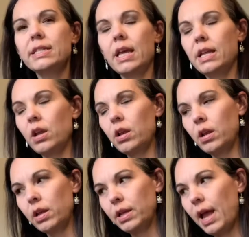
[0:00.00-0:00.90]
that
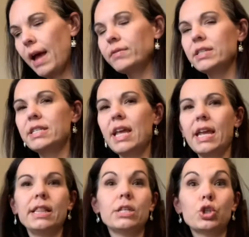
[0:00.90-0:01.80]
have to stay
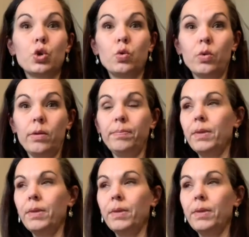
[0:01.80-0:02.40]
in the schoolroom.